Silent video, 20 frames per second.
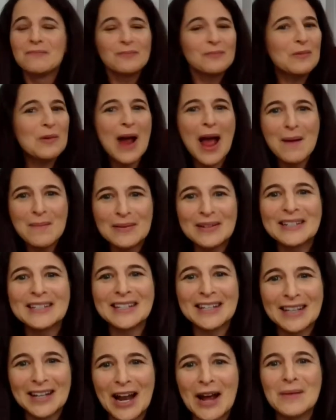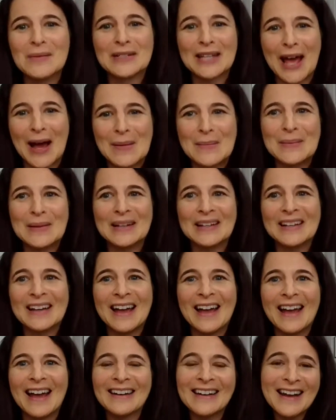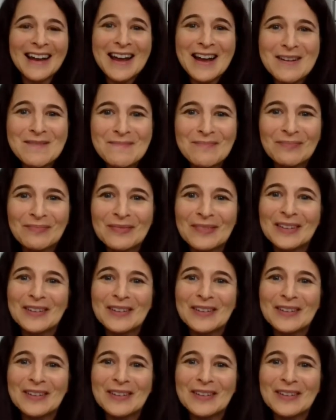we're happy to see that I was happy. And I am.